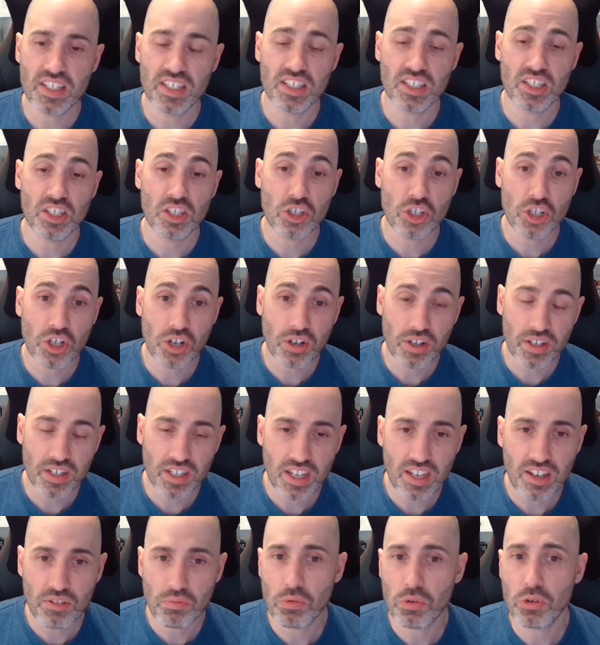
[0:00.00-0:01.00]
into
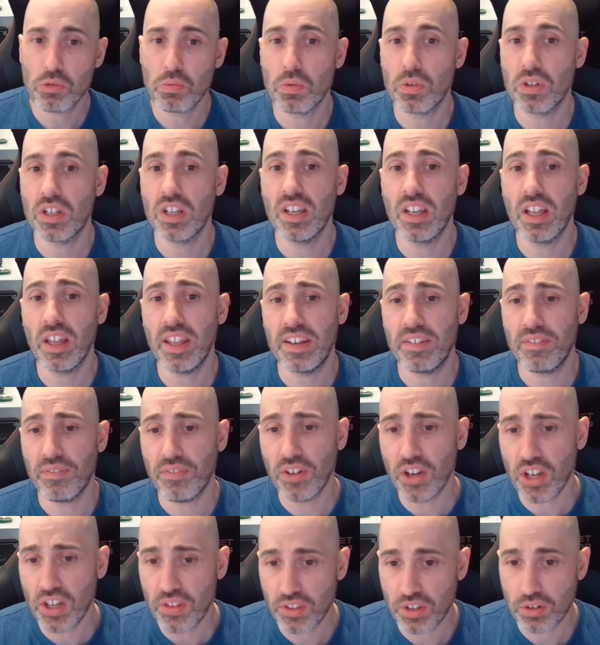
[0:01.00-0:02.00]
Chinese, which would lend
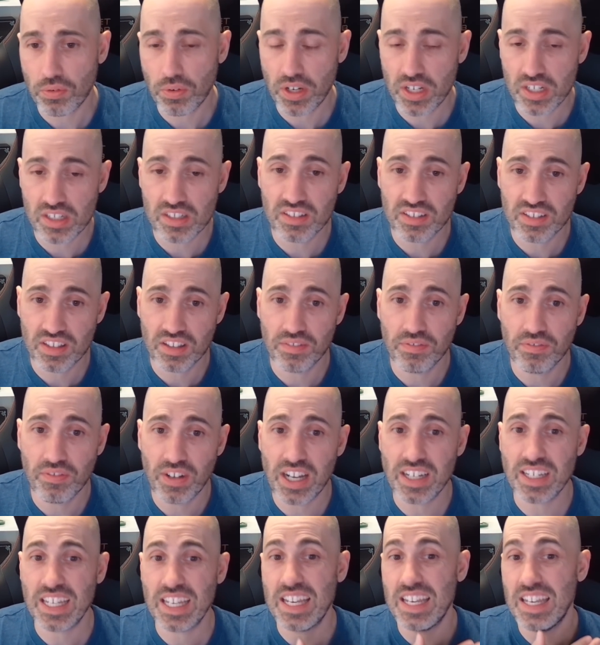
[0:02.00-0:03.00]
further credence to the
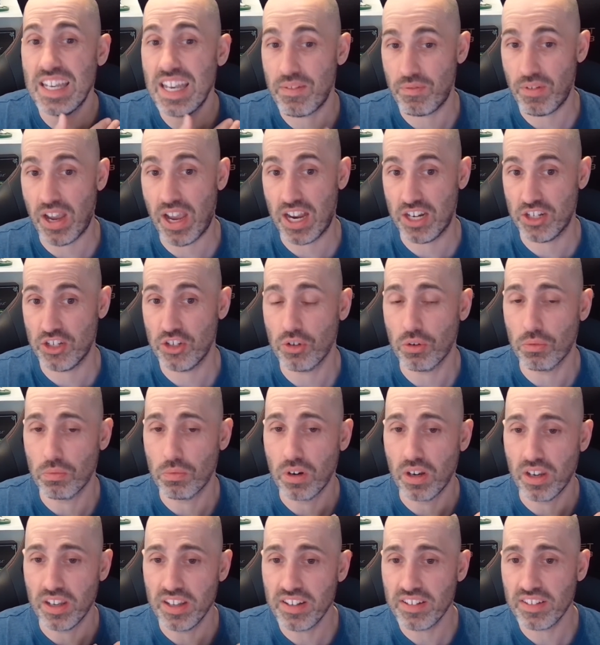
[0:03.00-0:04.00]
fact it never actually got
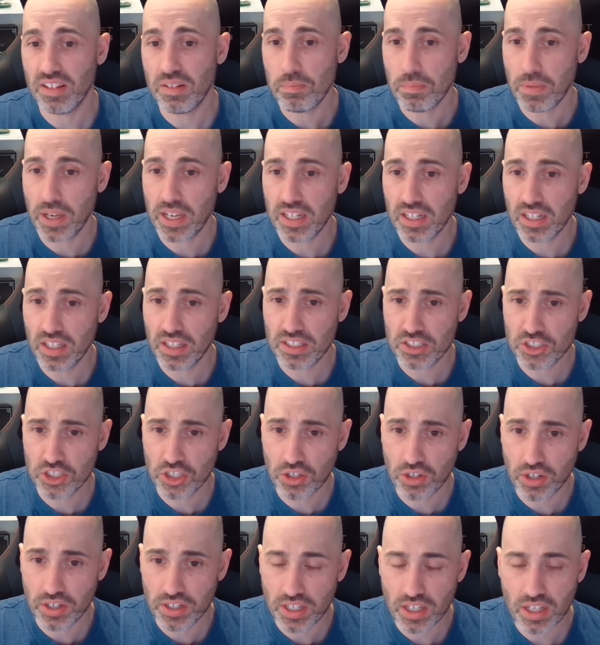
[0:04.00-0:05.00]
released in mainland
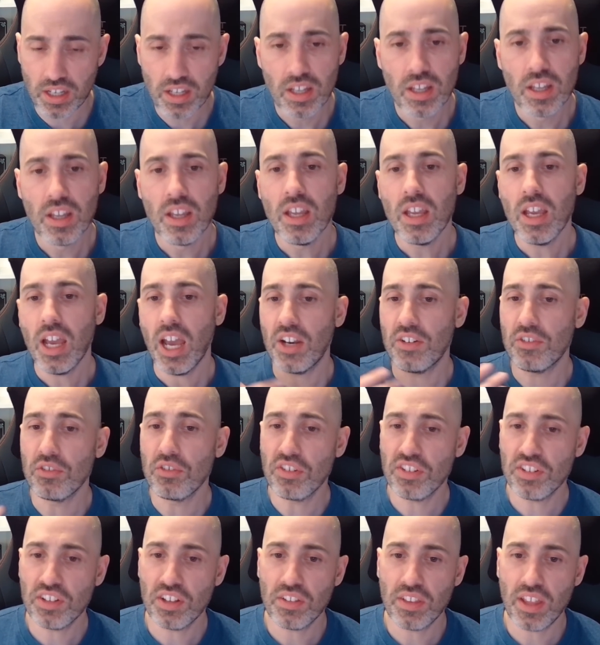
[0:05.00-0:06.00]
China. And
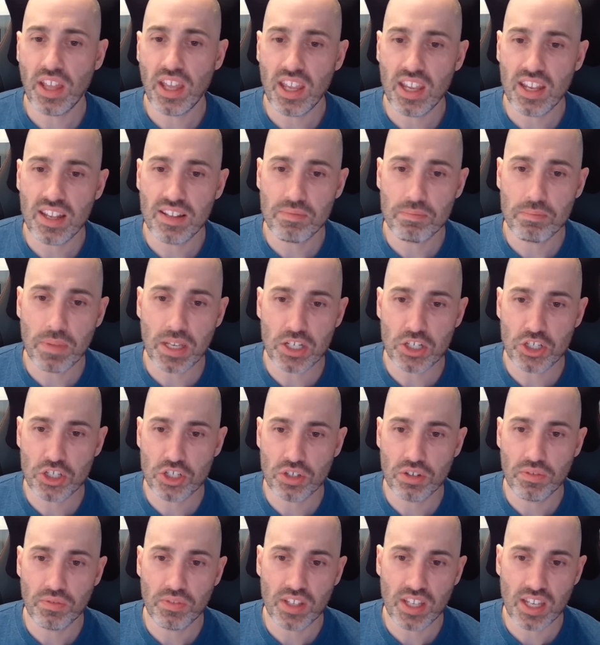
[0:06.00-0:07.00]
also there is
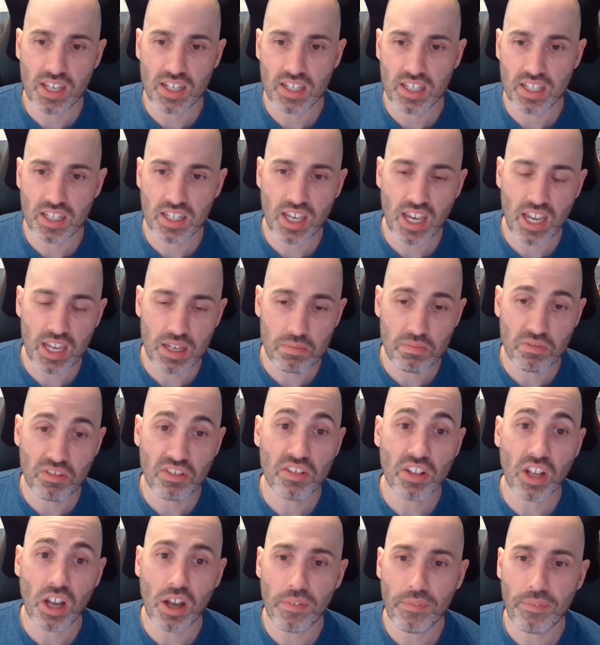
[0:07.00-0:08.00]
mention of the in-game
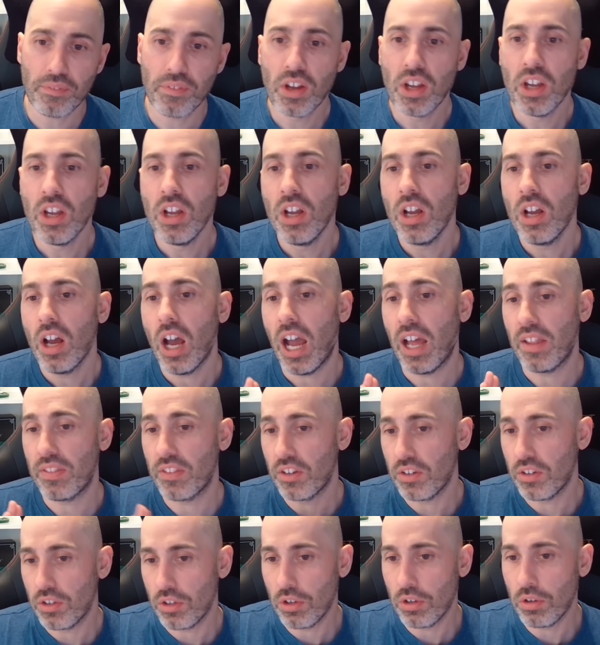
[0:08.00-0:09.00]
stuff and
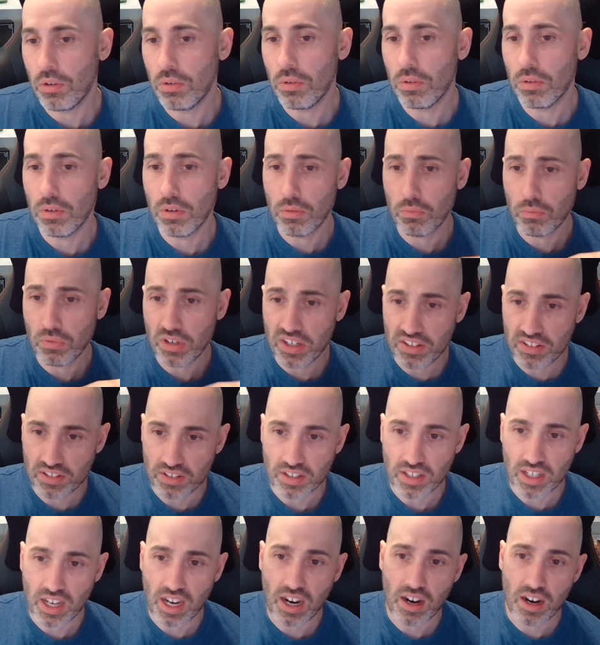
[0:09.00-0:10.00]
the new
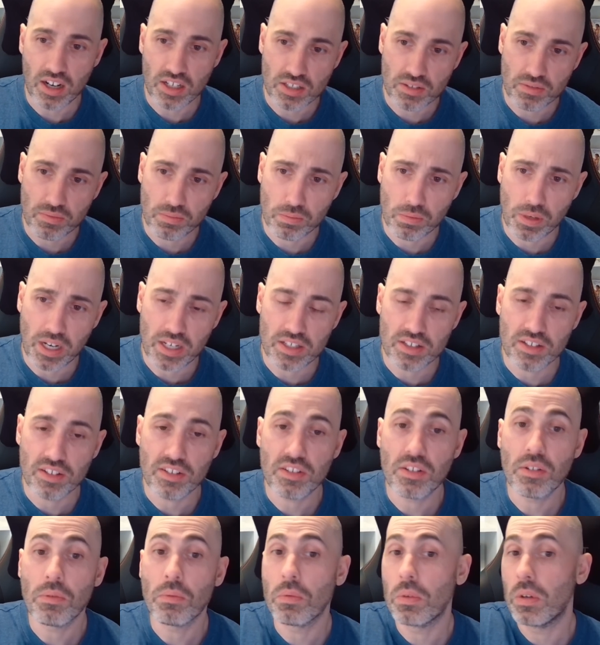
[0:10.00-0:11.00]
recent character
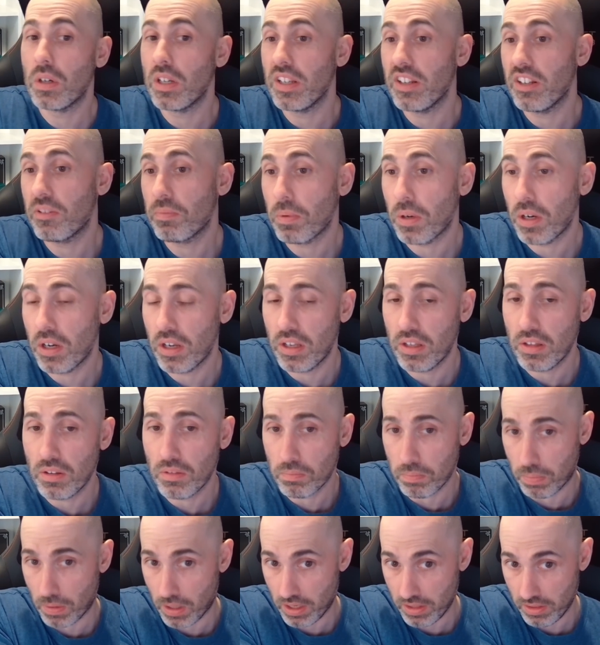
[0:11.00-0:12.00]
renders that were released by
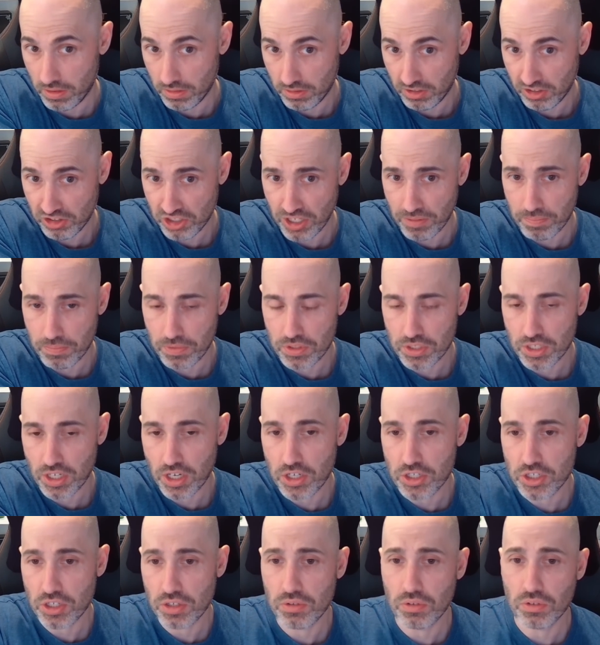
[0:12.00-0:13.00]
the Shenmue
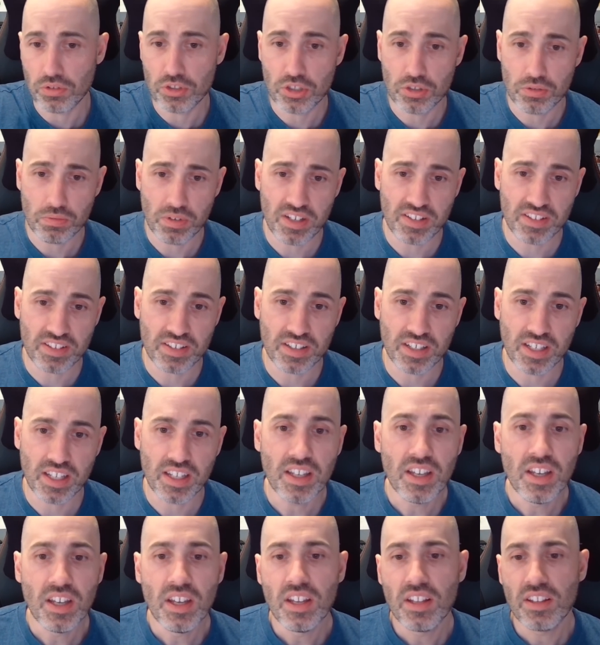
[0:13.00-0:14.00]
Dojo not too recently.
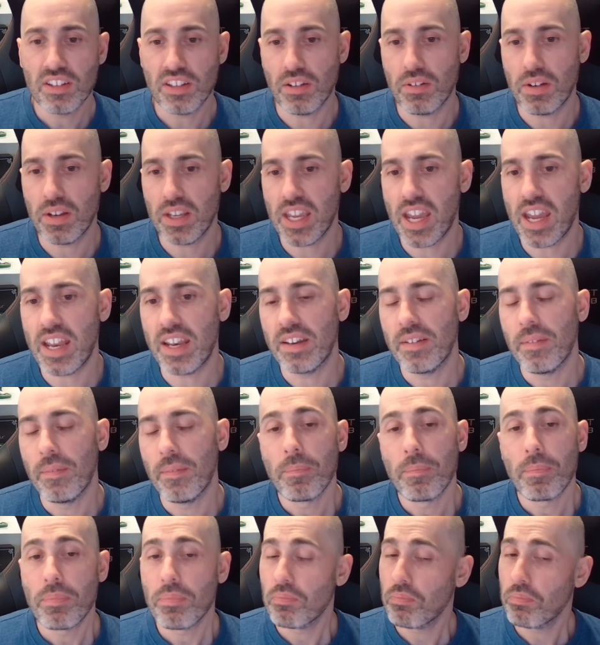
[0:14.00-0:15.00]
So again,
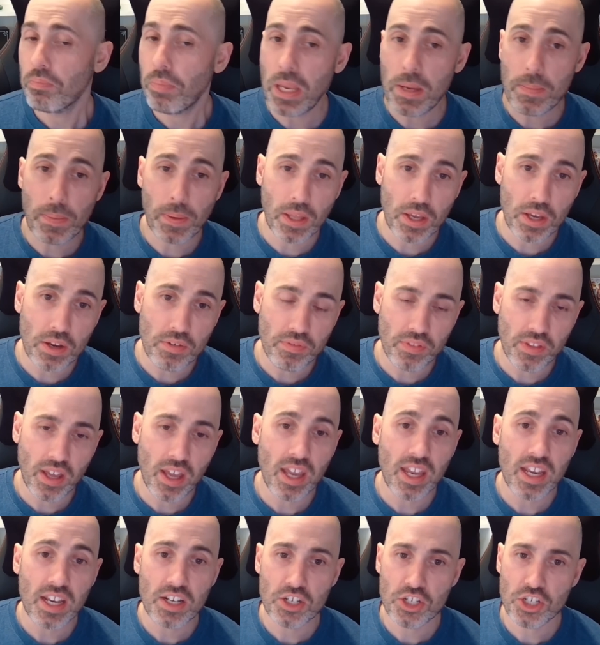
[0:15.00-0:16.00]
people over
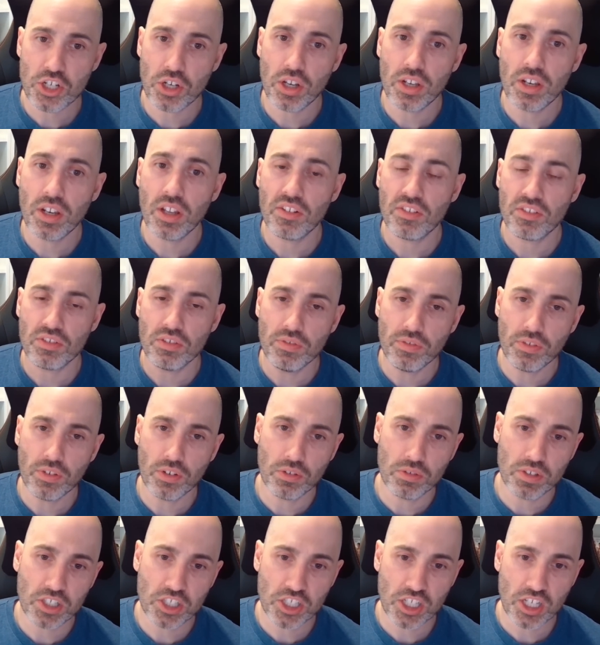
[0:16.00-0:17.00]
there in China are still
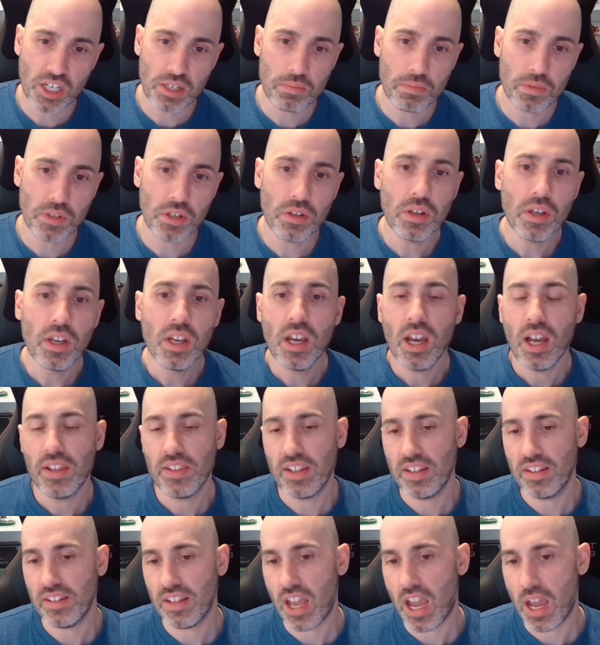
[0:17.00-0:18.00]
following Shenmue, and
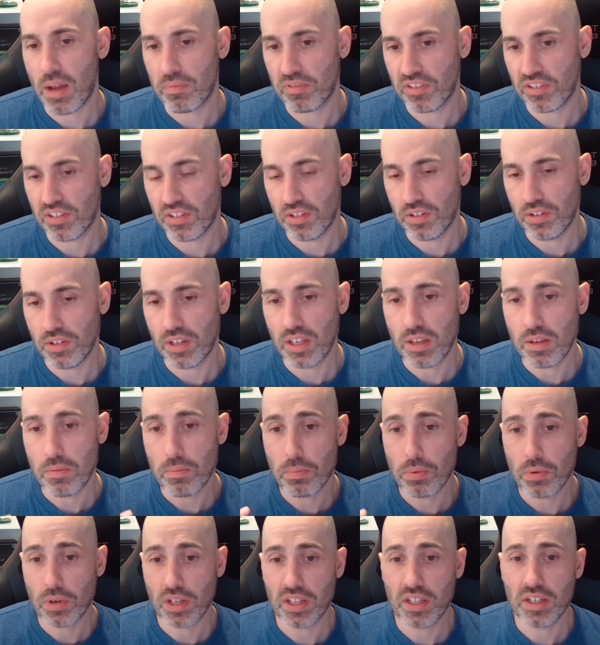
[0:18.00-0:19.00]
that's absolutely
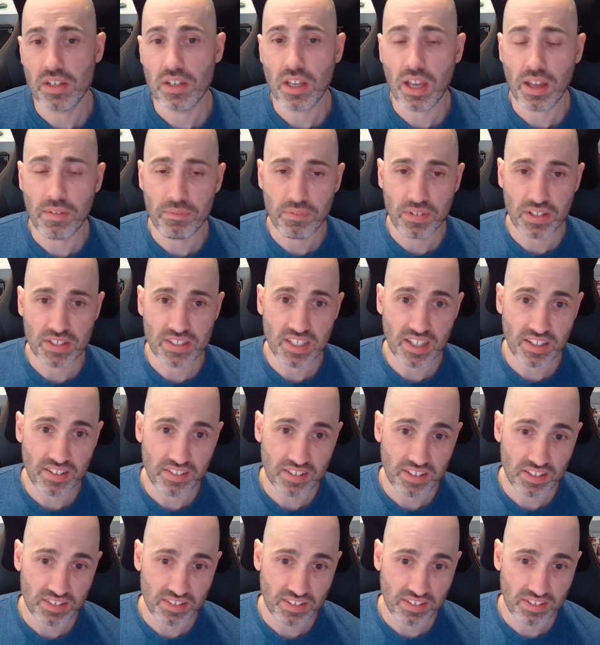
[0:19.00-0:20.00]
brilliant and
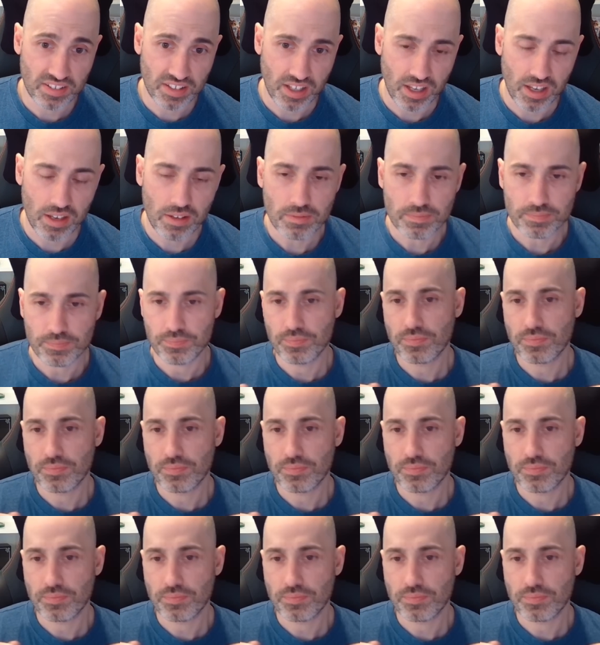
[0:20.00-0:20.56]
fantastic to see.